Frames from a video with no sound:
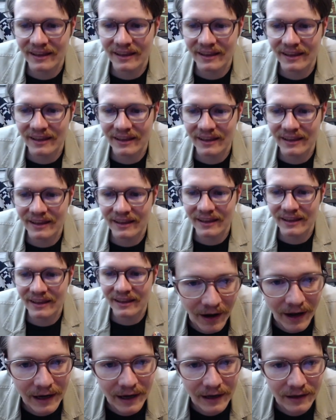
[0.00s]
in
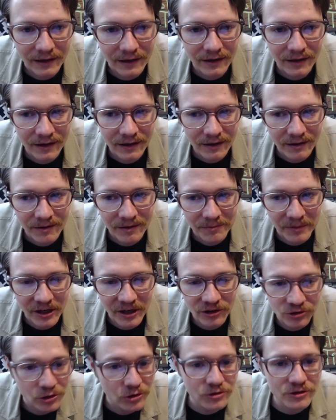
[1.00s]
retrograde,
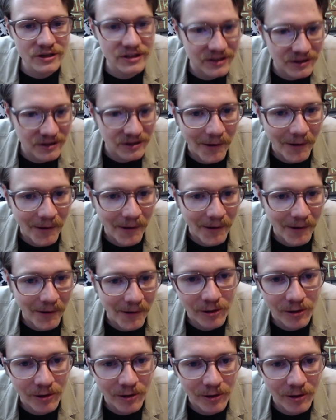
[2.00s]
because Earth is in
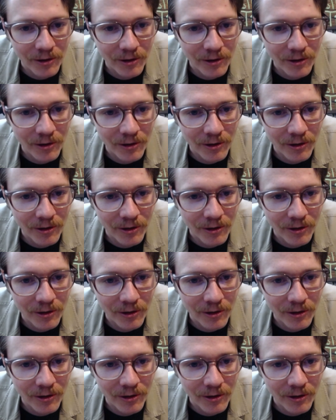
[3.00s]
retrograde,